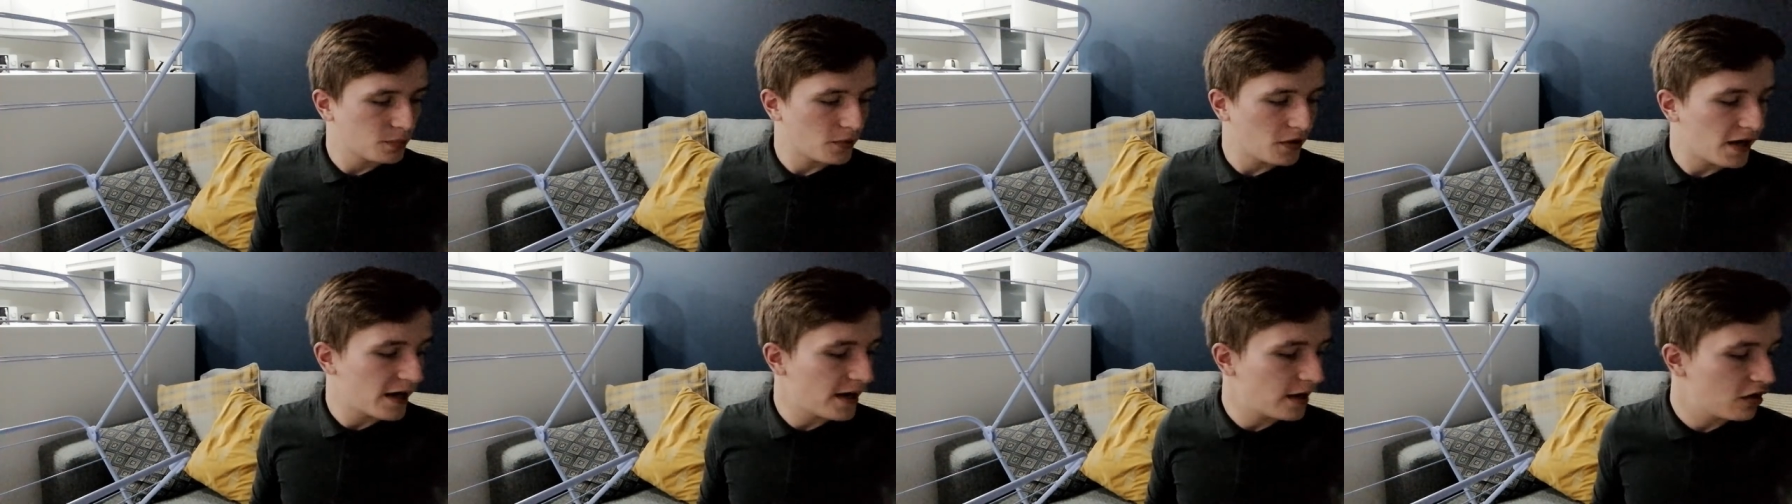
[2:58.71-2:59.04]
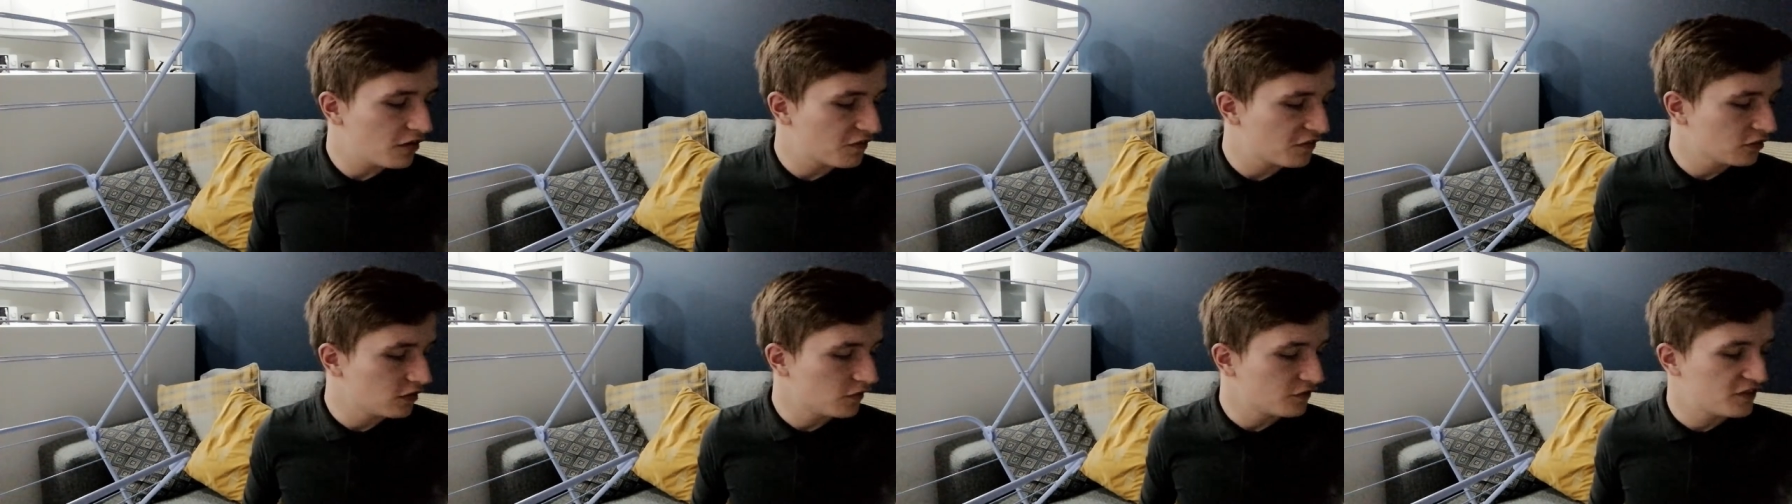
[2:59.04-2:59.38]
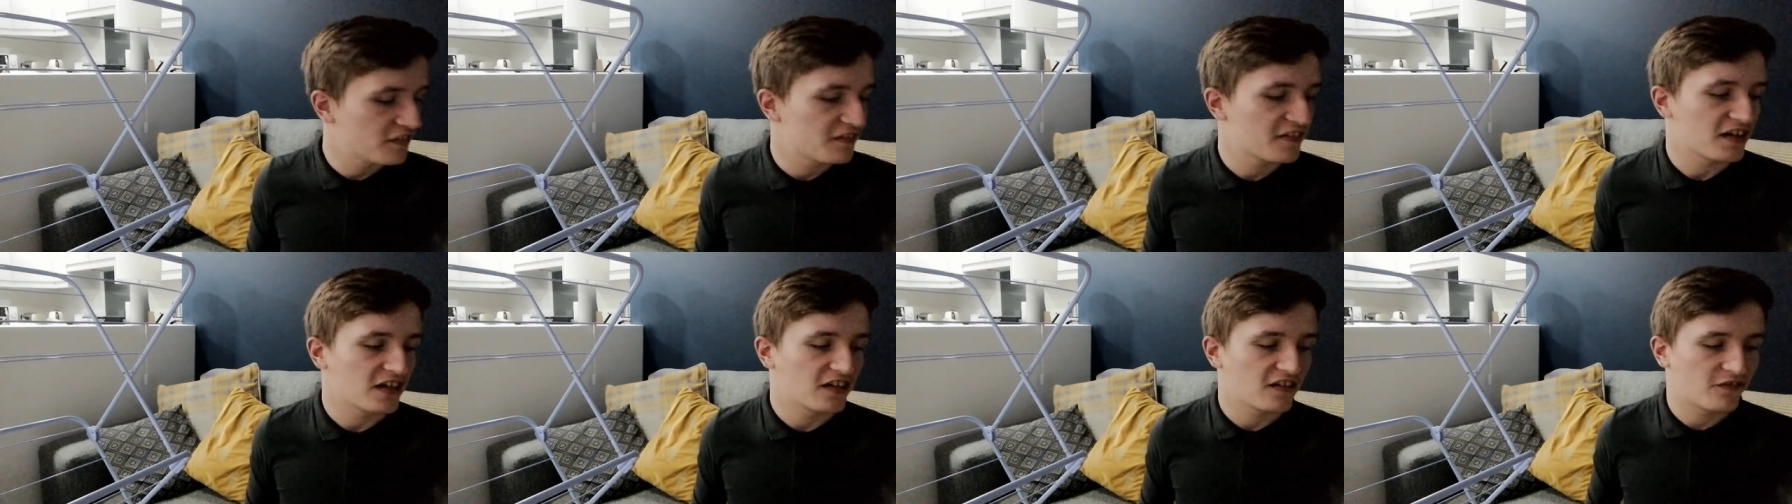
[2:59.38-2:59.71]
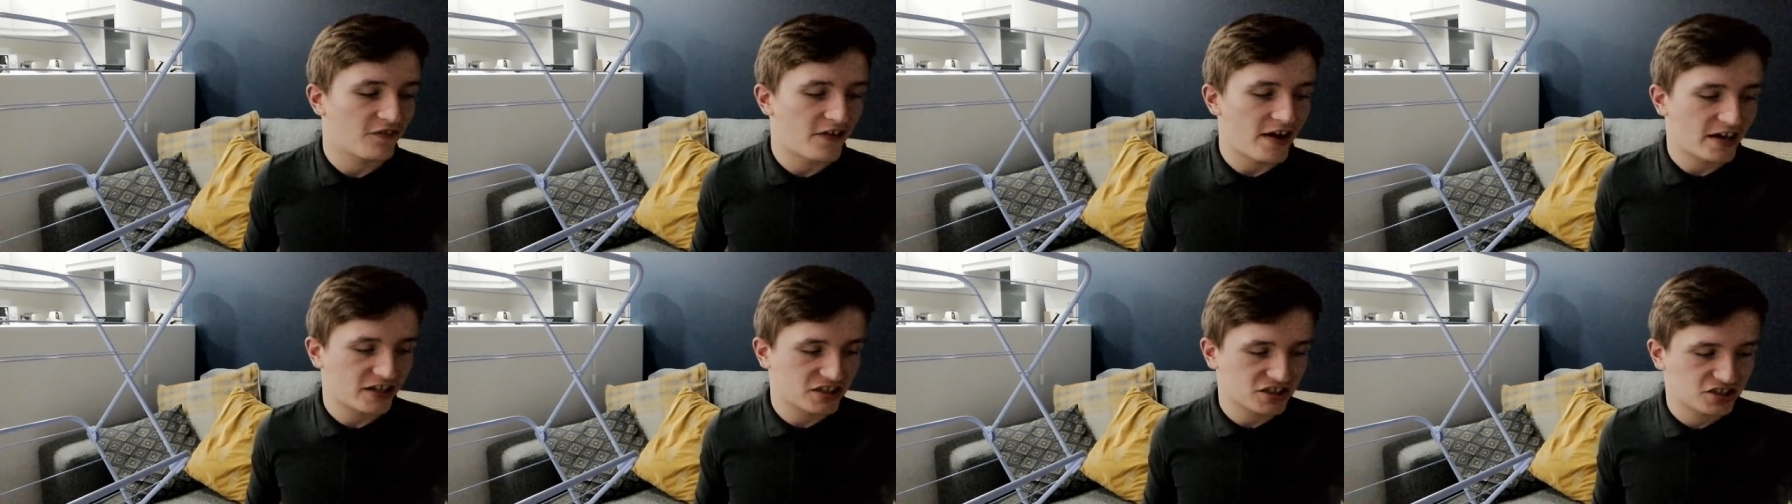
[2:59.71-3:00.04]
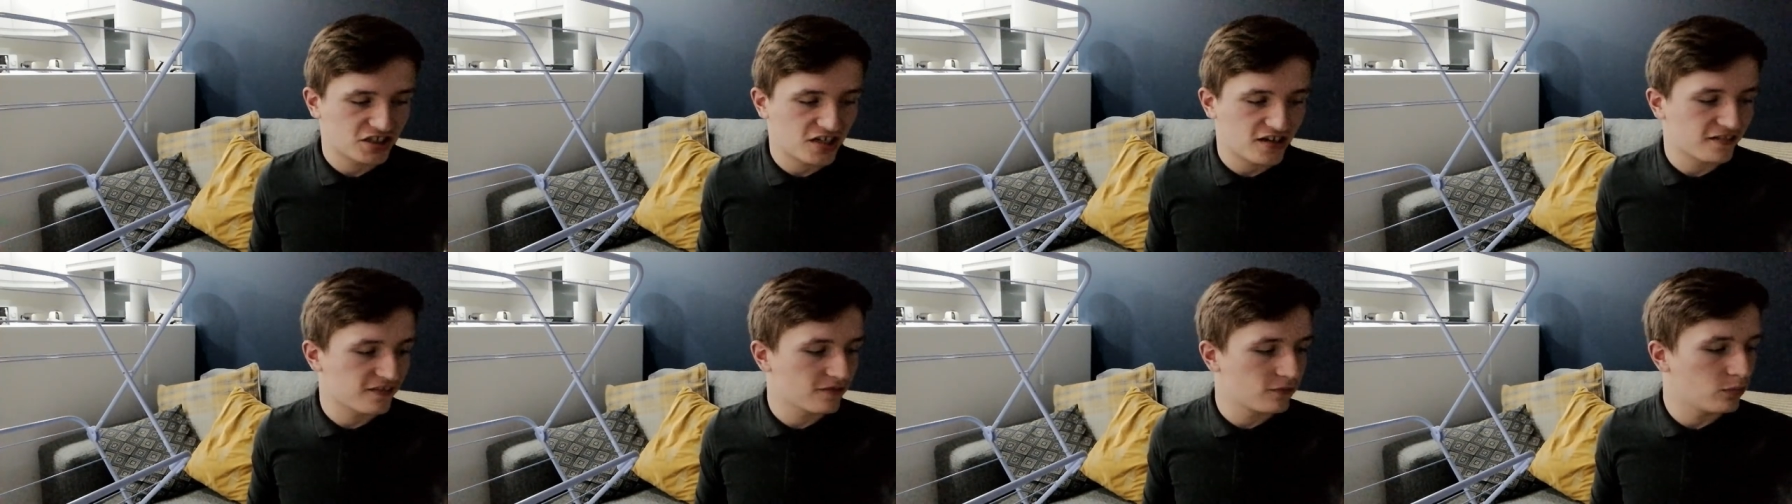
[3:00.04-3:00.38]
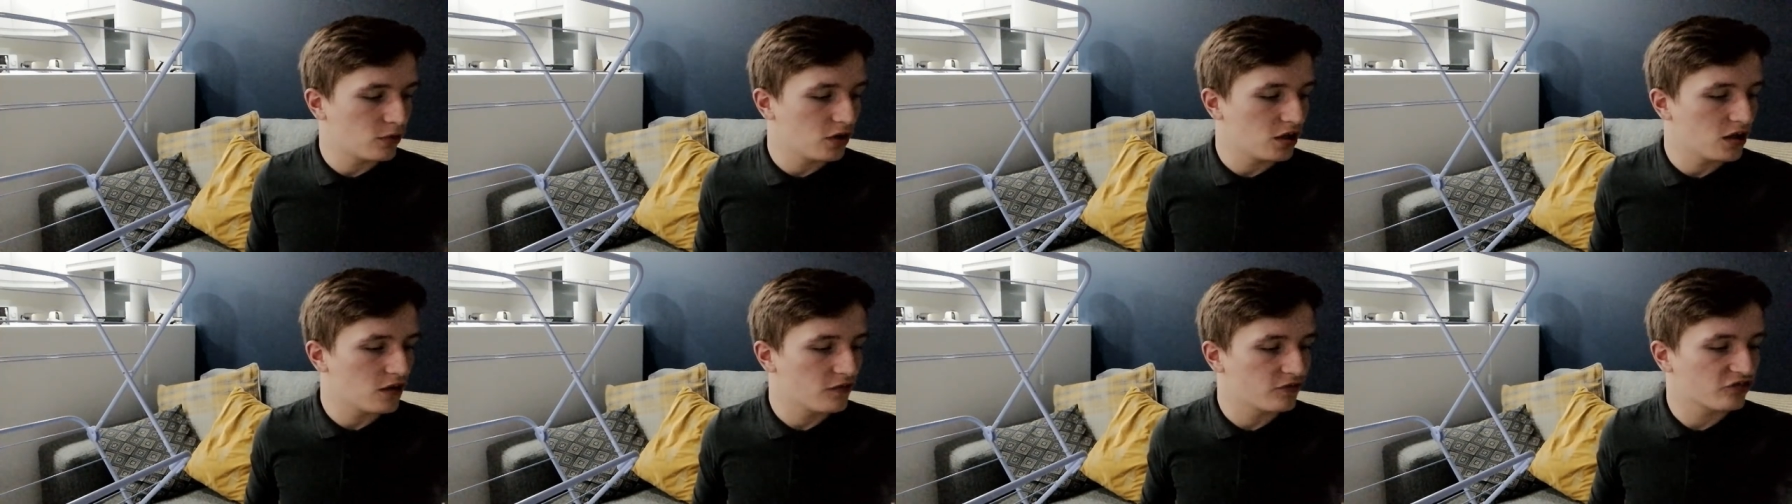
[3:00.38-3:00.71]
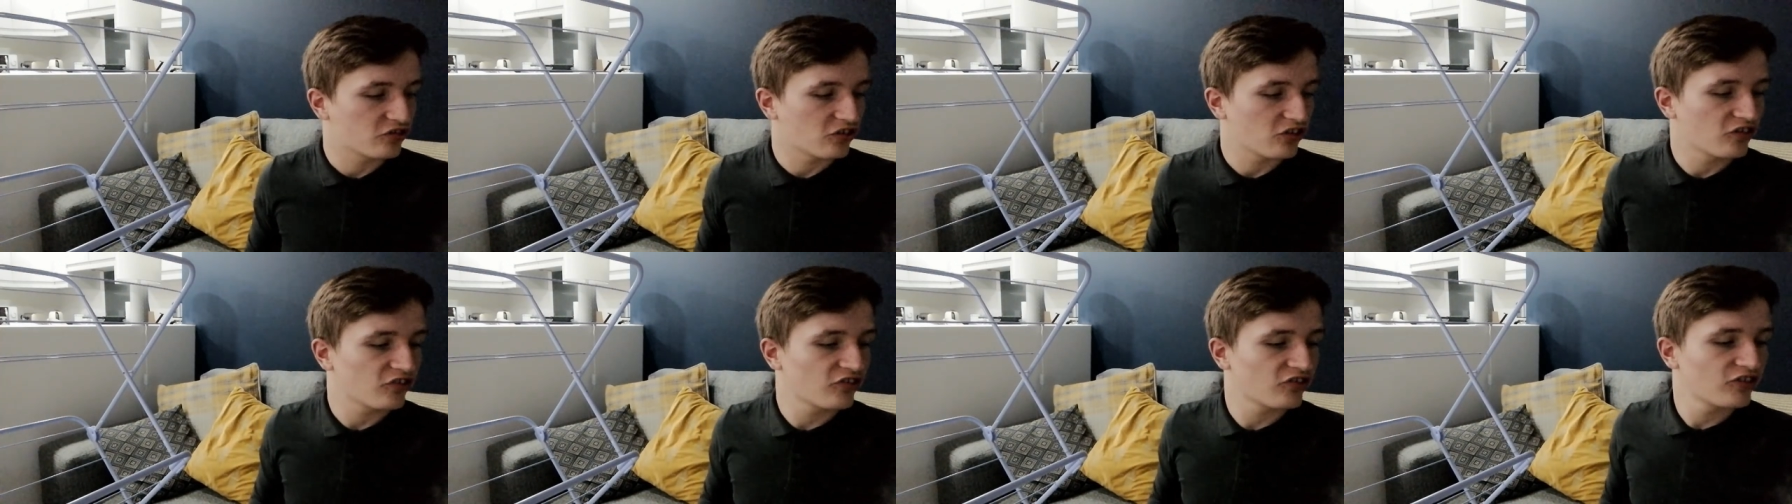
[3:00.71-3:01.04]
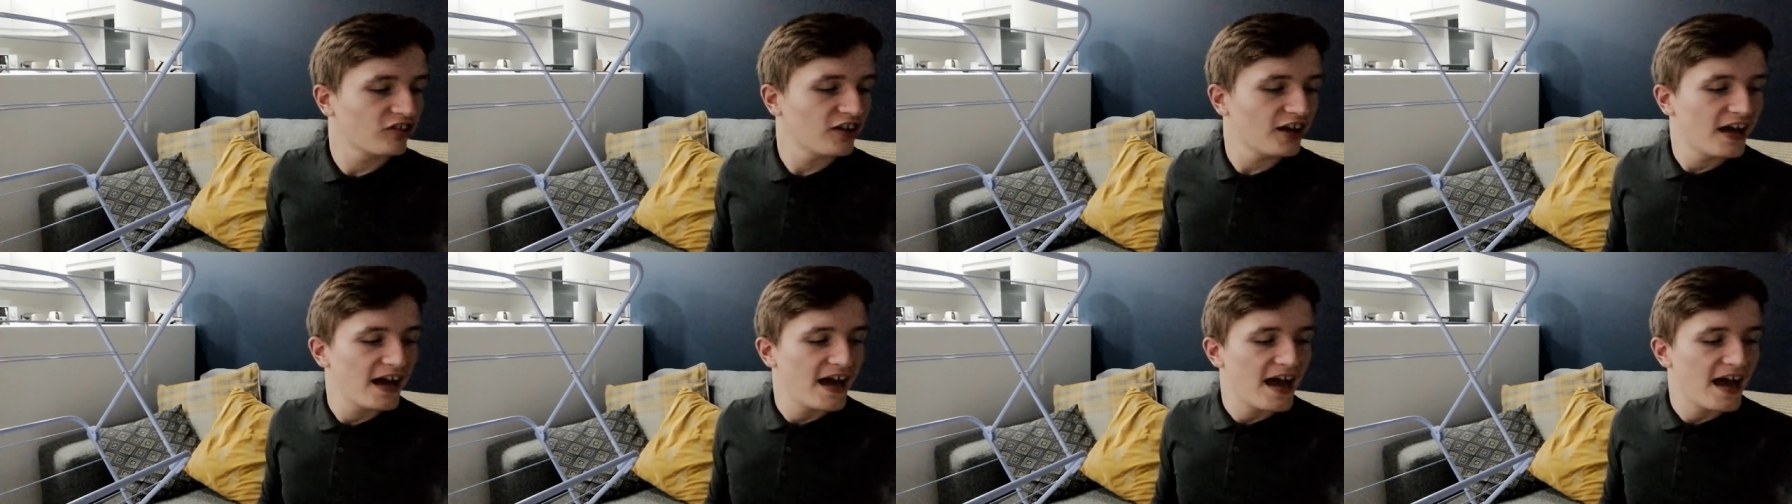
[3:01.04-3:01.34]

but I also love the satisfaction as well of just